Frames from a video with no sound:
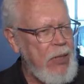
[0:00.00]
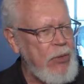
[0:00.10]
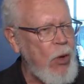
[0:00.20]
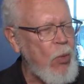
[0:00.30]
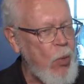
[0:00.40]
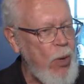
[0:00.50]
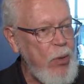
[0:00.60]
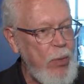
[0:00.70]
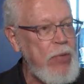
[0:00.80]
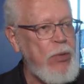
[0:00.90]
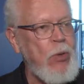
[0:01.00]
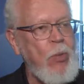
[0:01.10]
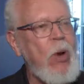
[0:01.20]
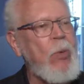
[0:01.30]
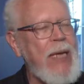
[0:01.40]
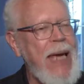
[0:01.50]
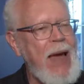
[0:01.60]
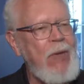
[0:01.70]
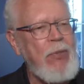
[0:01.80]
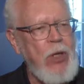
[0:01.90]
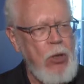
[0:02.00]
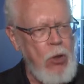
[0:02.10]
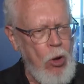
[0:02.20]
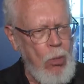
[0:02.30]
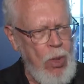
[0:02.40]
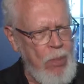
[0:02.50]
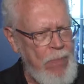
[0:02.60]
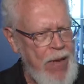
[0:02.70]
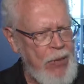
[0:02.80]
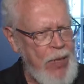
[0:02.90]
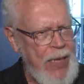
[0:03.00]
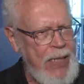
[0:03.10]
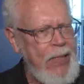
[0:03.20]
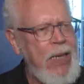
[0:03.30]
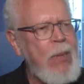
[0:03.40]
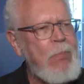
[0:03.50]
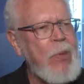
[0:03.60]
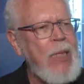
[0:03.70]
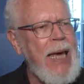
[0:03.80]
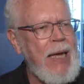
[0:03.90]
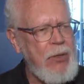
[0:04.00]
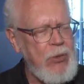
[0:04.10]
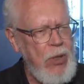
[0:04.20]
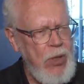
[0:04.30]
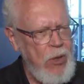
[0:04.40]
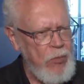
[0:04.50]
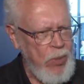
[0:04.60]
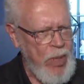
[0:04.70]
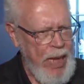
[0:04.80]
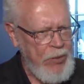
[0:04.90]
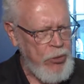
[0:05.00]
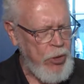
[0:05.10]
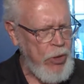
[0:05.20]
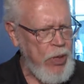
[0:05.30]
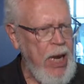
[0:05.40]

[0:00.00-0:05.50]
So what do? Well, we have the global methane pledge from last year,